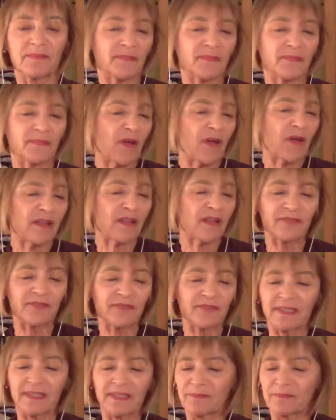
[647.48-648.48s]
all of
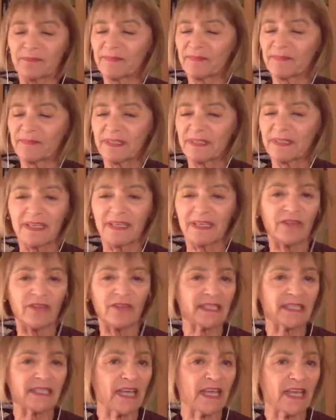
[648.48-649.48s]
the the
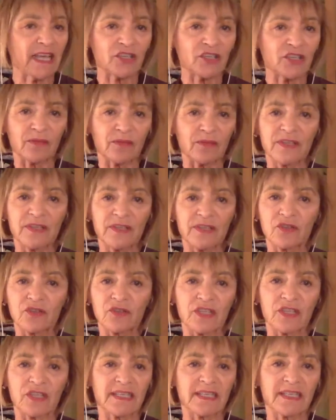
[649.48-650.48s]
investigation and
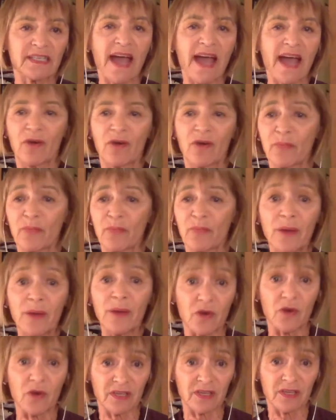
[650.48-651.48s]
research into how our brain
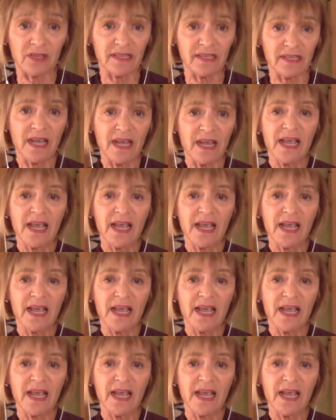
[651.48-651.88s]
works